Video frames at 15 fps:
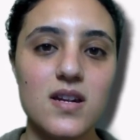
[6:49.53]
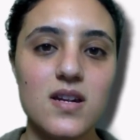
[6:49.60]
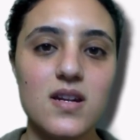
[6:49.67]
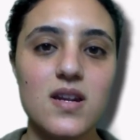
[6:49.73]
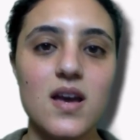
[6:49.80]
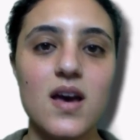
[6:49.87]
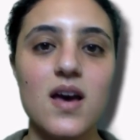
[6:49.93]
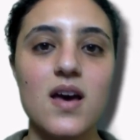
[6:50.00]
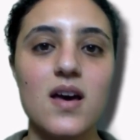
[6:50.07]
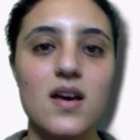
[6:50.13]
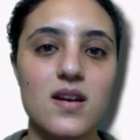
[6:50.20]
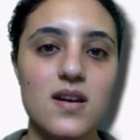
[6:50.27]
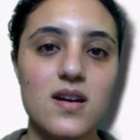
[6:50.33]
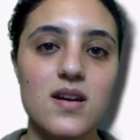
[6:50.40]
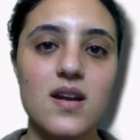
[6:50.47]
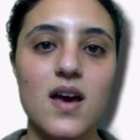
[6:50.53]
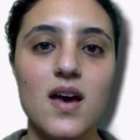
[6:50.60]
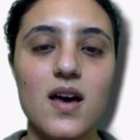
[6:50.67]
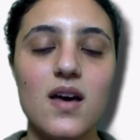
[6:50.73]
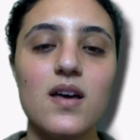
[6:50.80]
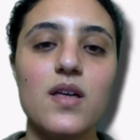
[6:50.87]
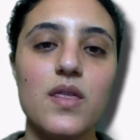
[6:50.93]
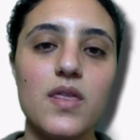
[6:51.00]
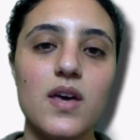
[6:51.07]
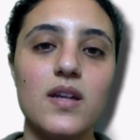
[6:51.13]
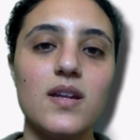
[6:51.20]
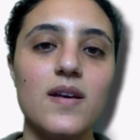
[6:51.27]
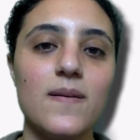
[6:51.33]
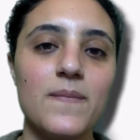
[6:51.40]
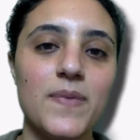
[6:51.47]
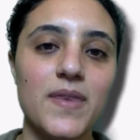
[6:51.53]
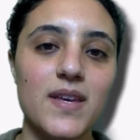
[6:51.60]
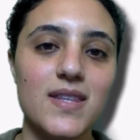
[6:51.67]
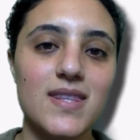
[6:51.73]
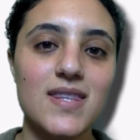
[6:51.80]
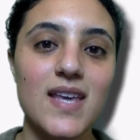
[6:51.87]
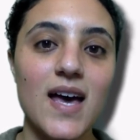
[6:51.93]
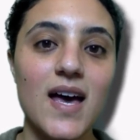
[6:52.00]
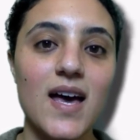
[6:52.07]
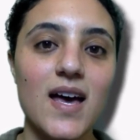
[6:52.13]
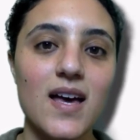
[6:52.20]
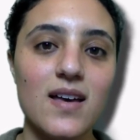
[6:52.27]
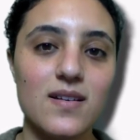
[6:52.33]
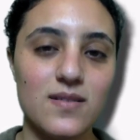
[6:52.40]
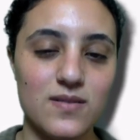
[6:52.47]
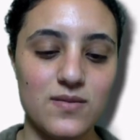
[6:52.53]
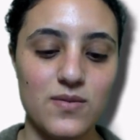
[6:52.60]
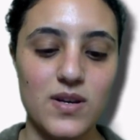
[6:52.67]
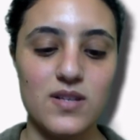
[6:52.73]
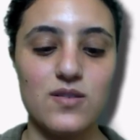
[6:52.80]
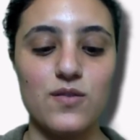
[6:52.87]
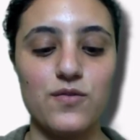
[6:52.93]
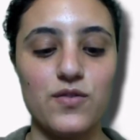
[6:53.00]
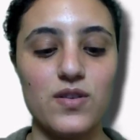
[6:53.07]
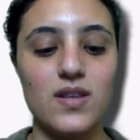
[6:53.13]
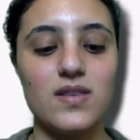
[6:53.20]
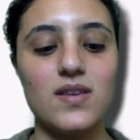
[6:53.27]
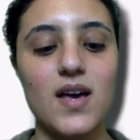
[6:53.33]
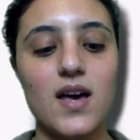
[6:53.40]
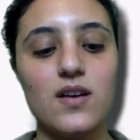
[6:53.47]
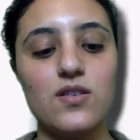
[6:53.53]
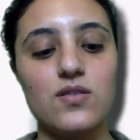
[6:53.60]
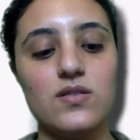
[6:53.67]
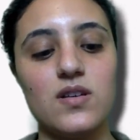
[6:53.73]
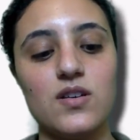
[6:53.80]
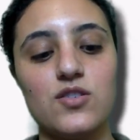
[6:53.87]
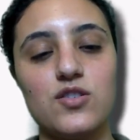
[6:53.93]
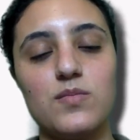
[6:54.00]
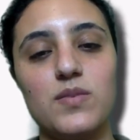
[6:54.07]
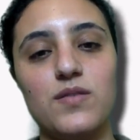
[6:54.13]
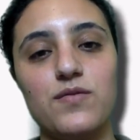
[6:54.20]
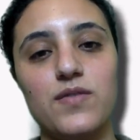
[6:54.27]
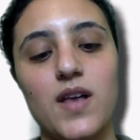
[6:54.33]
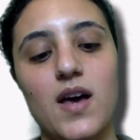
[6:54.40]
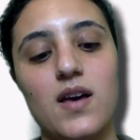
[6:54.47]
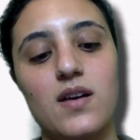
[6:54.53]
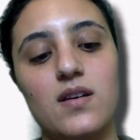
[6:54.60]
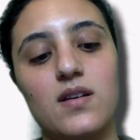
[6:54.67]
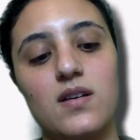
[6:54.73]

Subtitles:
ta, ta than ta, right? So for the ta, your tongue should be flat.